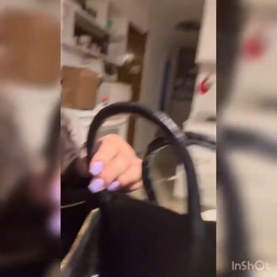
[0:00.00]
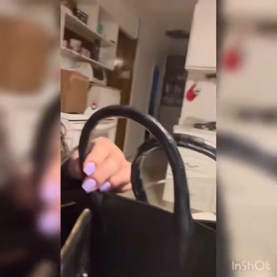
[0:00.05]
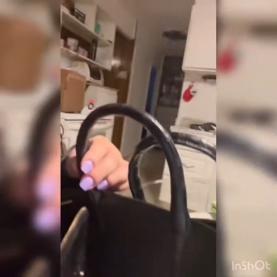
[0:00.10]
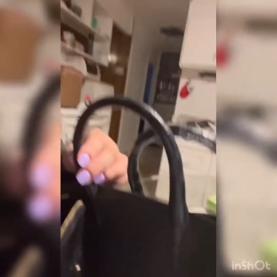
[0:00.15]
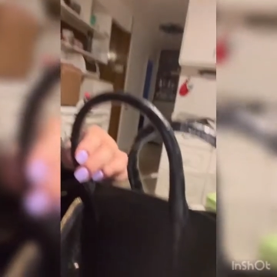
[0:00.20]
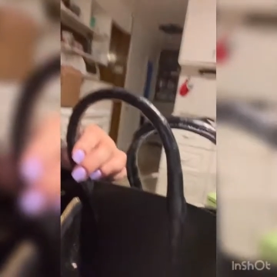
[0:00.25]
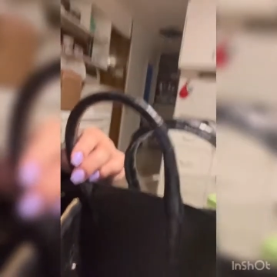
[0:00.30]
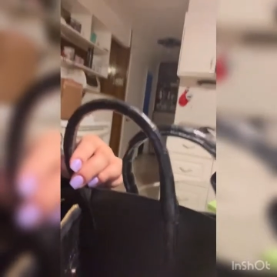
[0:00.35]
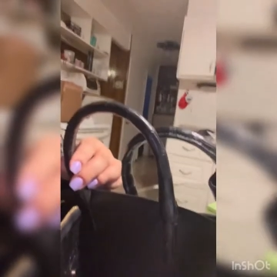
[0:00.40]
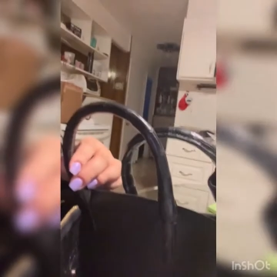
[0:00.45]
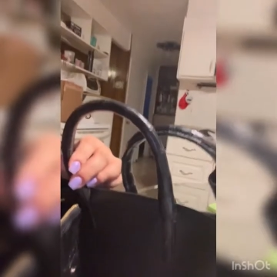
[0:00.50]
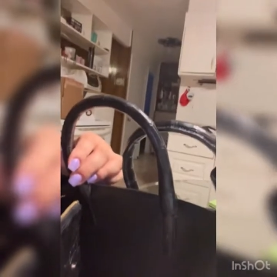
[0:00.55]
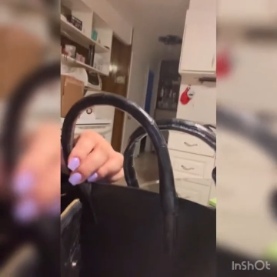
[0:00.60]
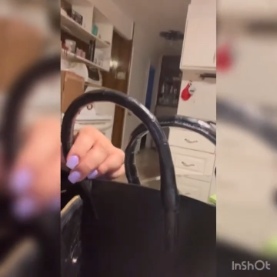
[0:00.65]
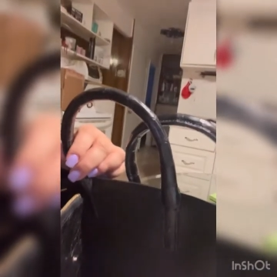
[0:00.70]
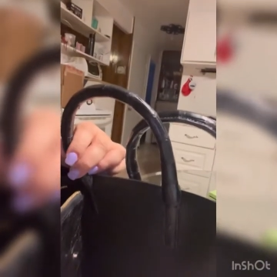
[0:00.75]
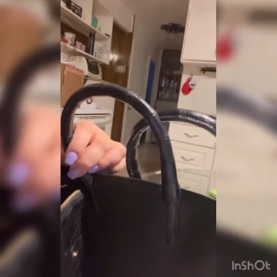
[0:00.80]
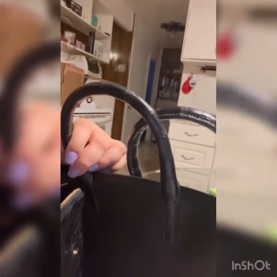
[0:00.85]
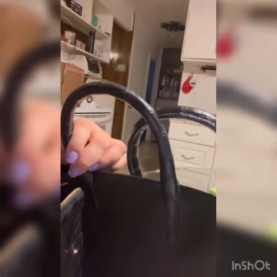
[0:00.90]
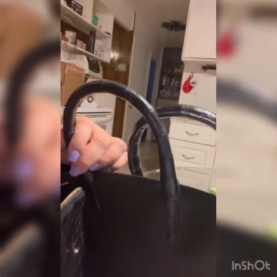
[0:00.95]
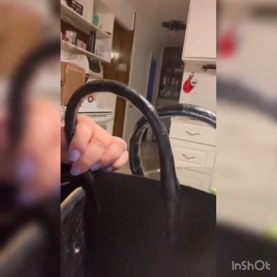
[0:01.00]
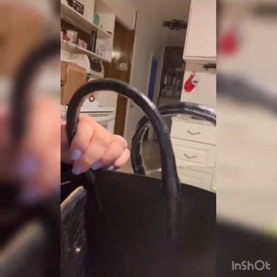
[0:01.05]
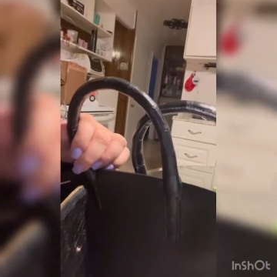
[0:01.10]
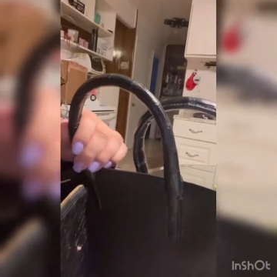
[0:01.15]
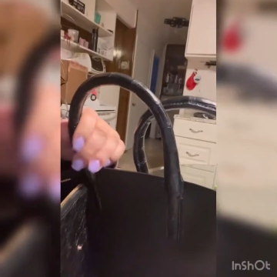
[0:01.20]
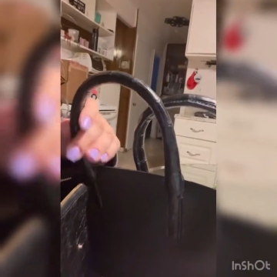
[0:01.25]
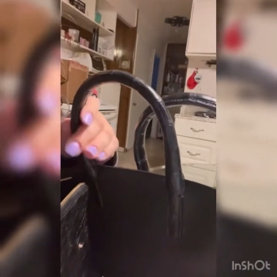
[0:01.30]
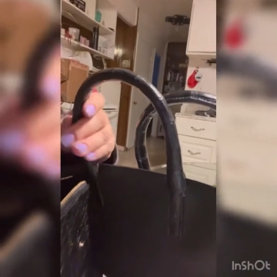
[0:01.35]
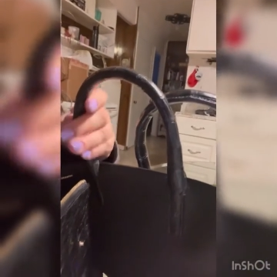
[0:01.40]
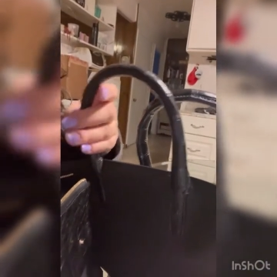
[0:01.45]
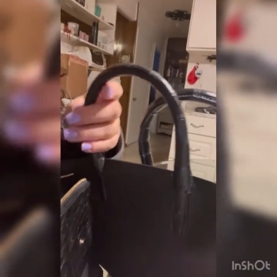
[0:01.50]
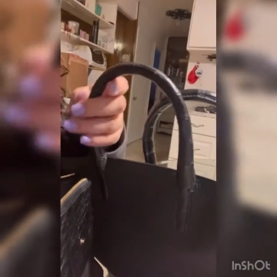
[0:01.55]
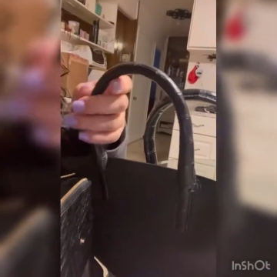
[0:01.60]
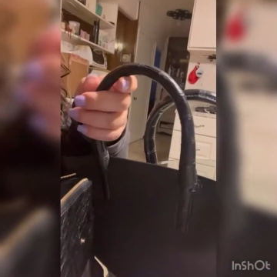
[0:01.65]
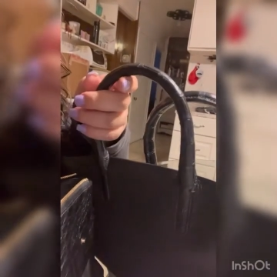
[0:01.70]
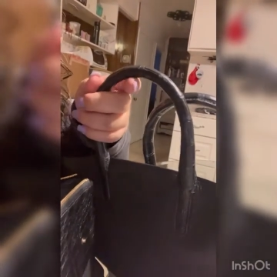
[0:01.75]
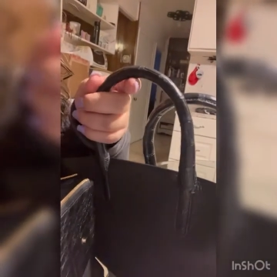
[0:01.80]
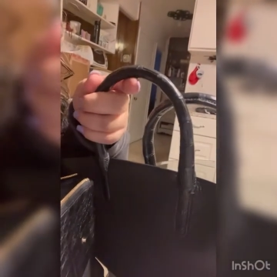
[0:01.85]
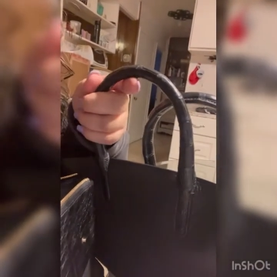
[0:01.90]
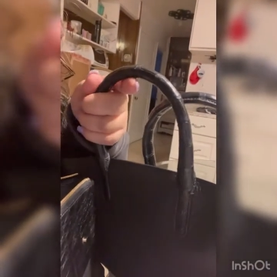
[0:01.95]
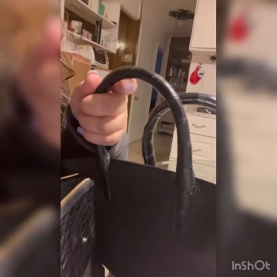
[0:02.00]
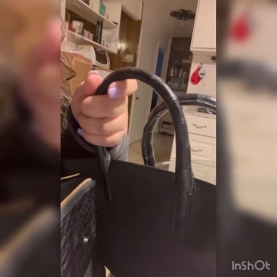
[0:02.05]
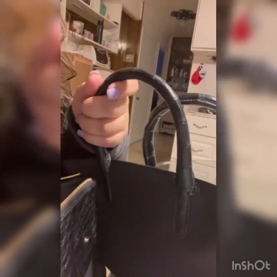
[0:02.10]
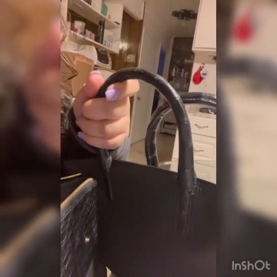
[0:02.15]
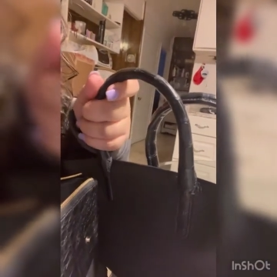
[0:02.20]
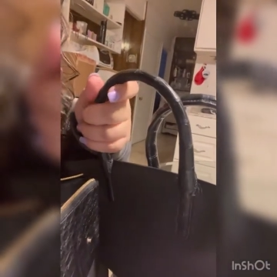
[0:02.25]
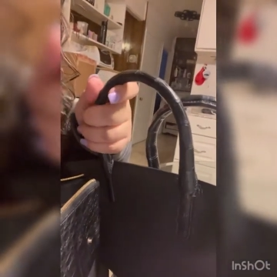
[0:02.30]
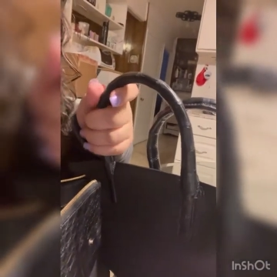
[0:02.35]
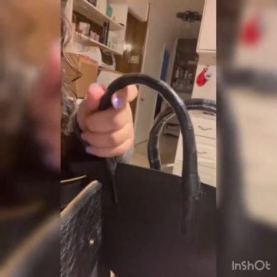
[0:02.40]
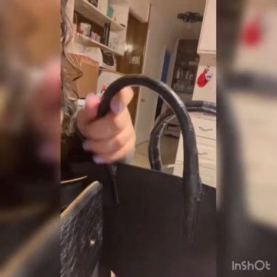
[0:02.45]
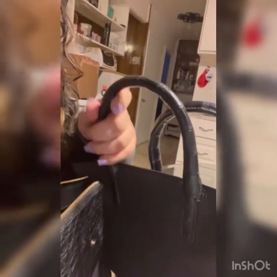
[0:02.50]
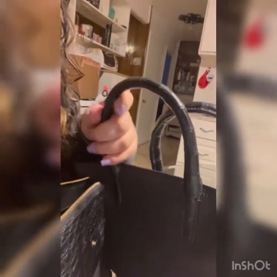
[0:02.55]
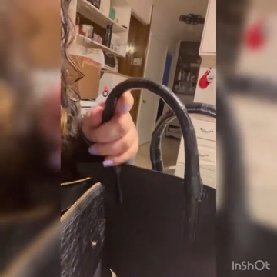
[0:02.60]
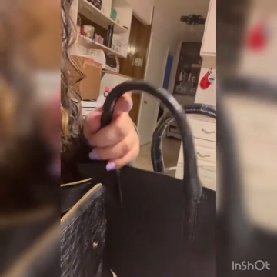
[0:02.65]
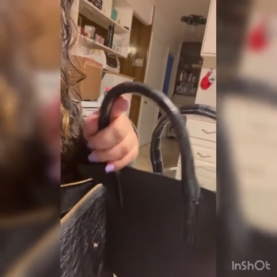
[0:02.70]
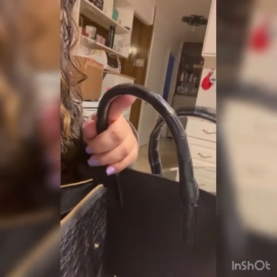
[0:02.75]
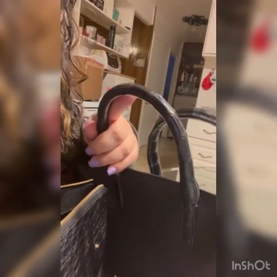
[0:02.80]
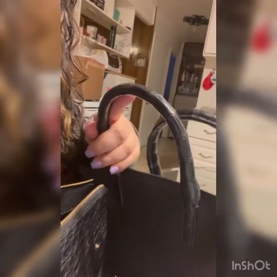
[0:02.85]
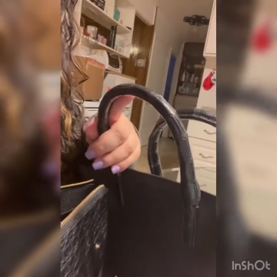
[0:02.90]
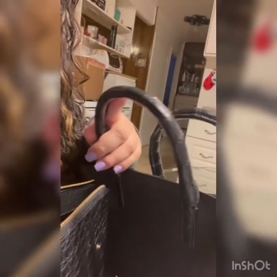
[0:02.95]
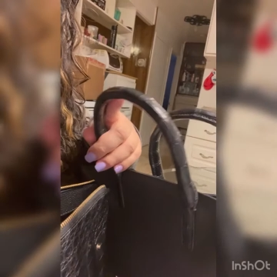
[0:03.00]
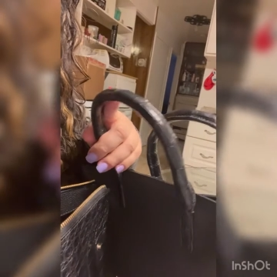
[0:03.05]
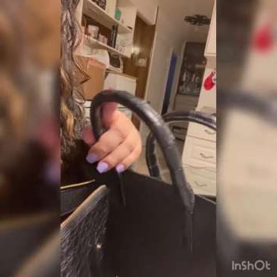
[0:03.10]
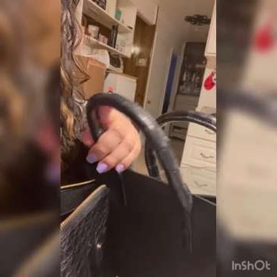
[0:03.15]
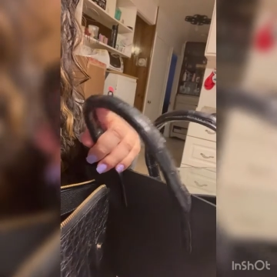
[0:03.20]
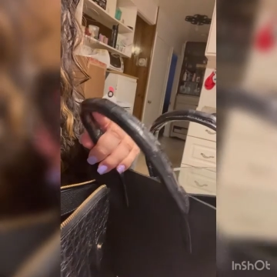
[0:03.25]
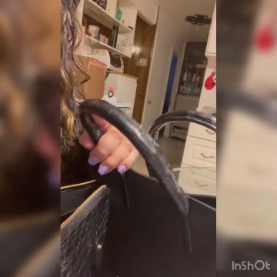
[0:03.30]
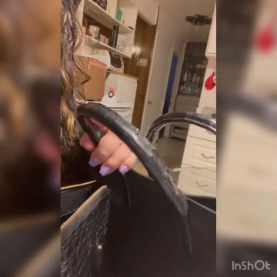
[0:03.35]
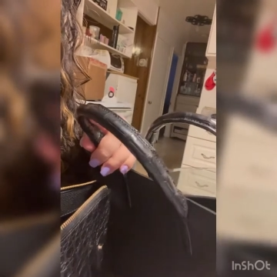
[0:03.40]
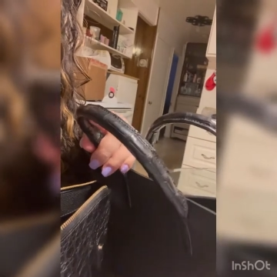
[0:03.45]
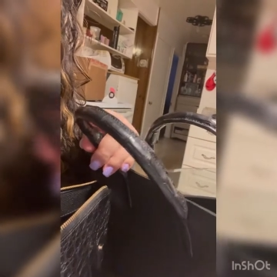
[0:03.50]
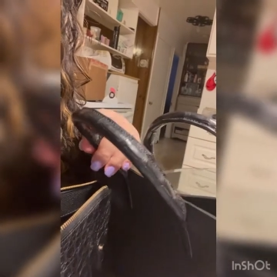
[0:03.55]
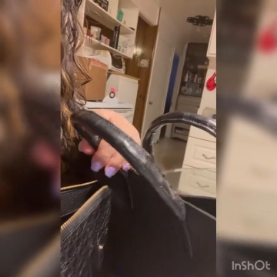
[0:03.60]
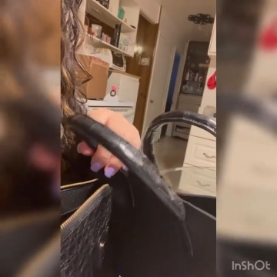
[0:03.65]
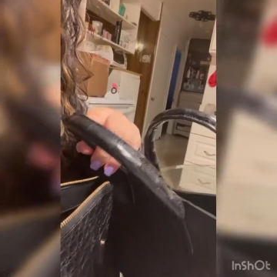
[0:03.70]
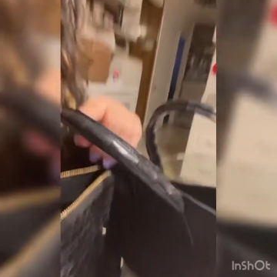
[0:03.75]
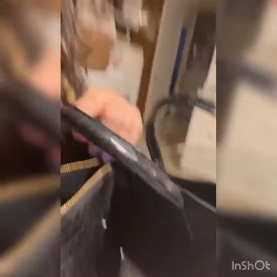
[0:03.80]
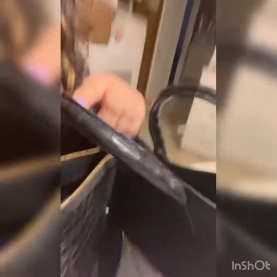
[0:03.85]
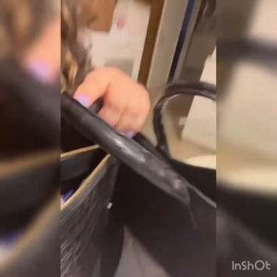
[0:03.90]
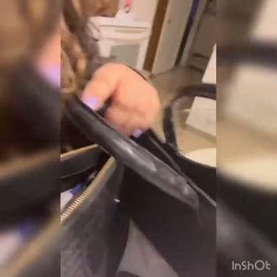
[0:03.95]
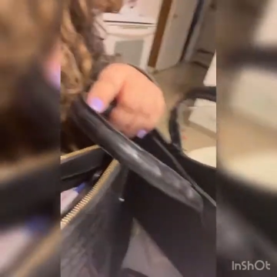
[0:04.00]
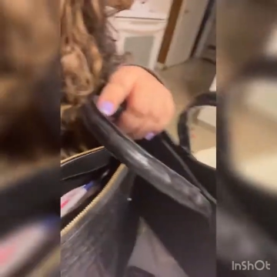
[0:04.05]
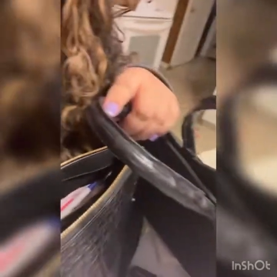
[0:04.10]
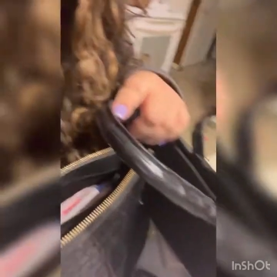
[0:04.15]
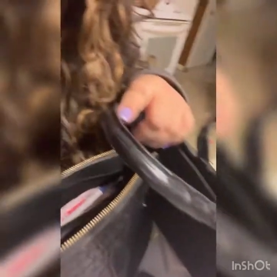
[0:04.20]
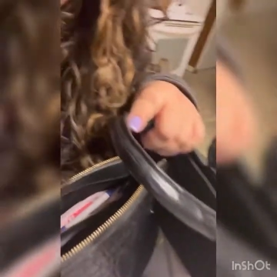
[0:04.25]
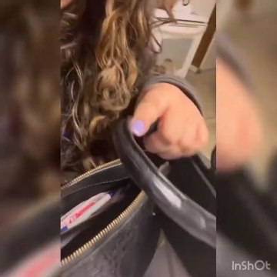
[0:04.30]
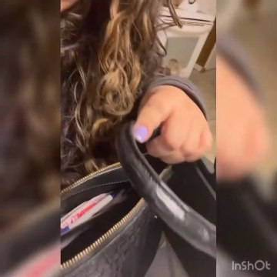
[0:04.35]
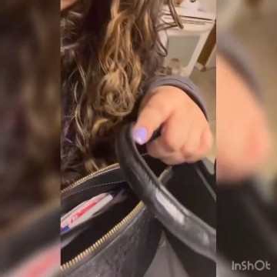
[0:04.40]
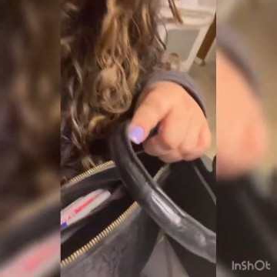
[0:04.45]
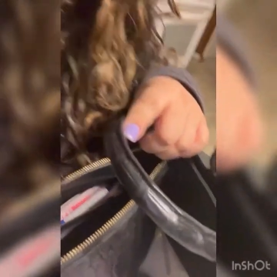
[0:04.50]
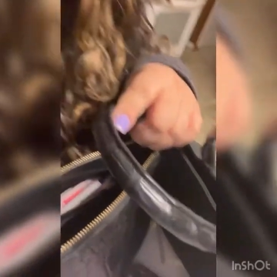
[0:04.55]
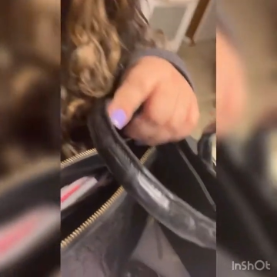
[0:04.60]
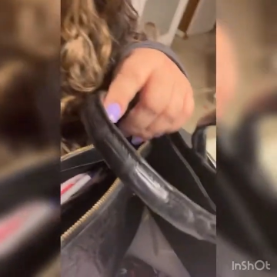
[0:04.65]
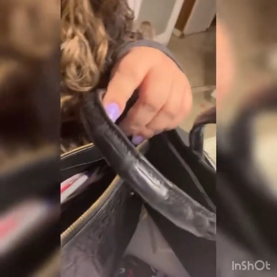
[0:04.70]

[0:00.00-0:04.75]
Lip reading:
(no speaker visible)